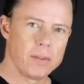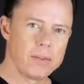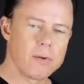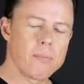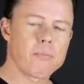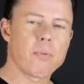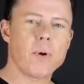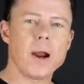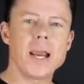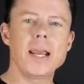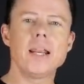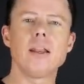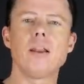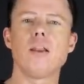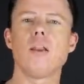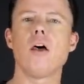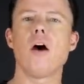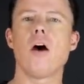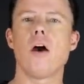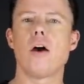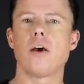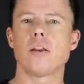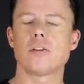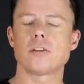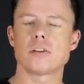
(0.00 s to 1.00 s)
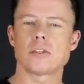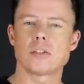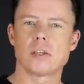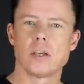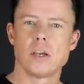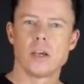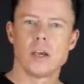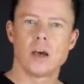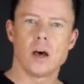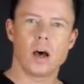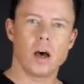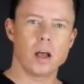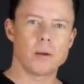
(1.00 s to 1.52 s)
The brain learns
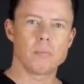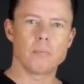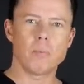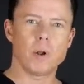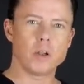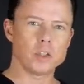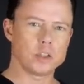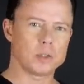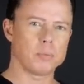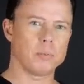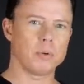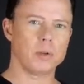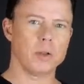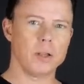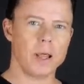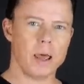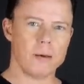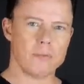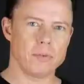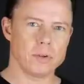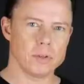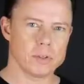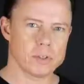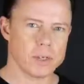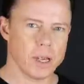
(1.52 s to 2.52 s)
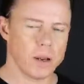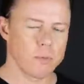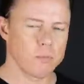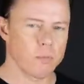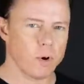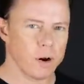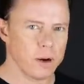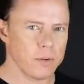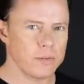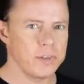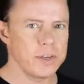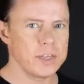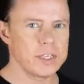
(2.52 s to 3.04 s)
on multiple levels, and
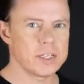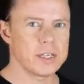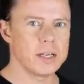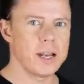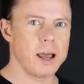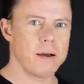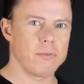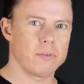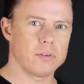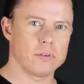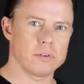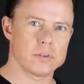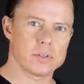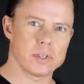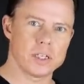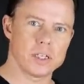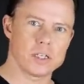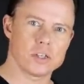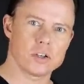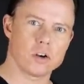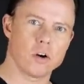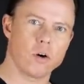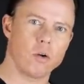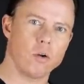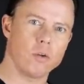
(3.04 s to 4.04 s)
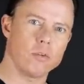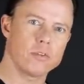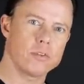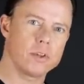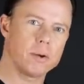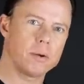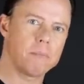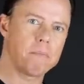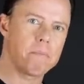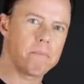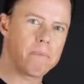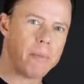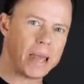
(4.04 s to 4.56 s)
one of these levels is called
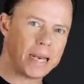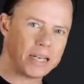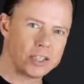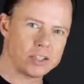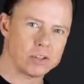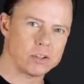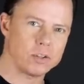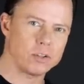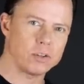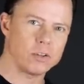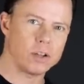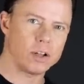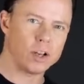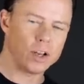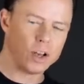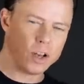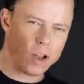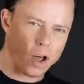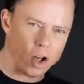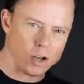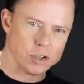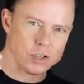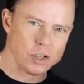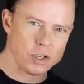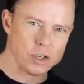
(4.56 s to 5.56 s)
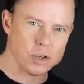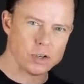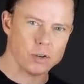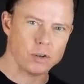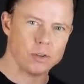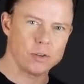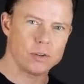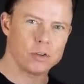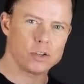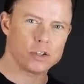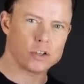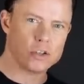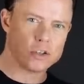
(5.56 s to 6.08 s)
the mental, the
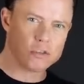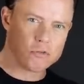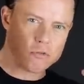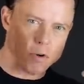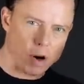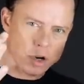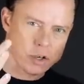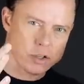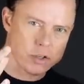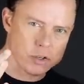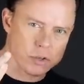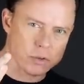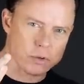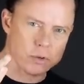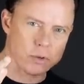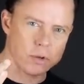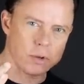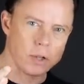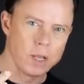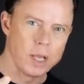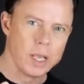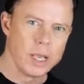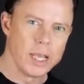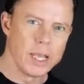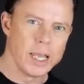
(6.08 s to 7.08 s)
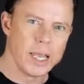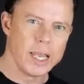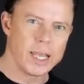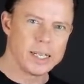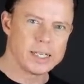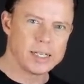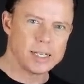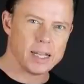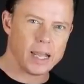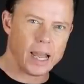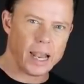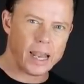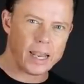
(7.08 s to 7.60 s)
logical, the structural.
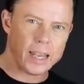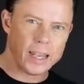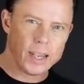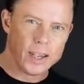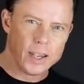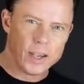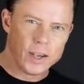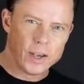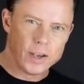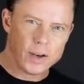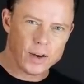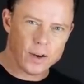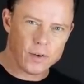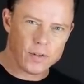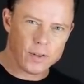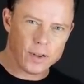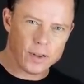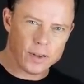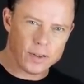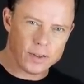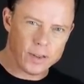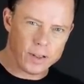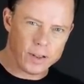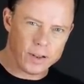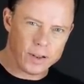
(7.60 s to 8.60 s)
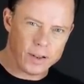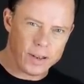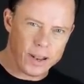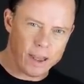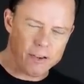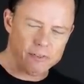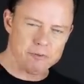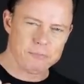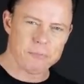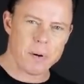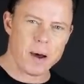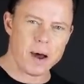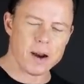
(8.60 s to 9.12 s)
It's like, you know, the
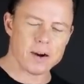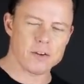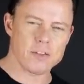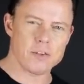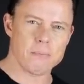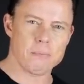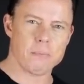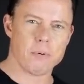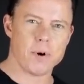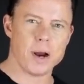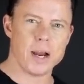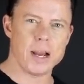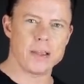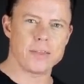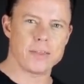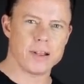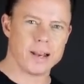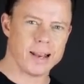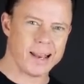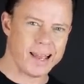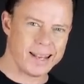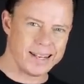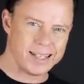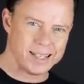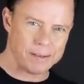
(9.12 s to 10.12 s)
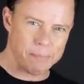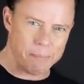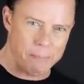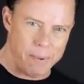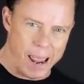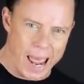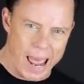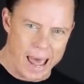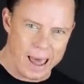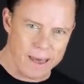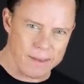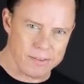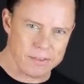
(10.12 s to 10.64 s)
left part of the brain that likes
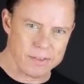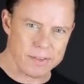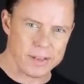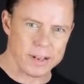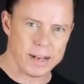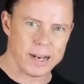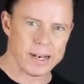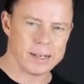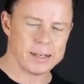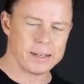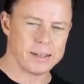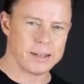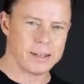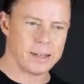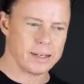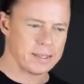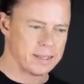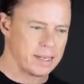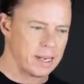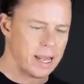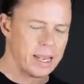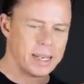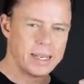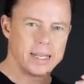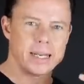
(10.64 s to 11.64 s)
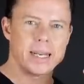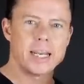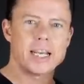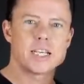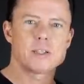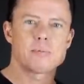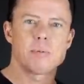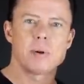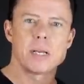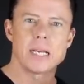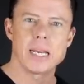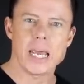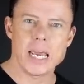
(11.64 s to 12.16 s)
math, that's like an
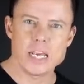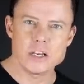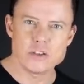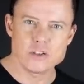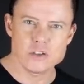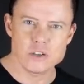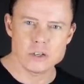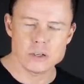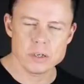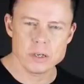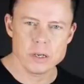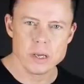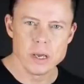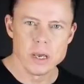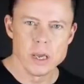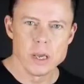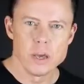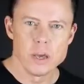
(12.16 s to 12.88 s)
explanation.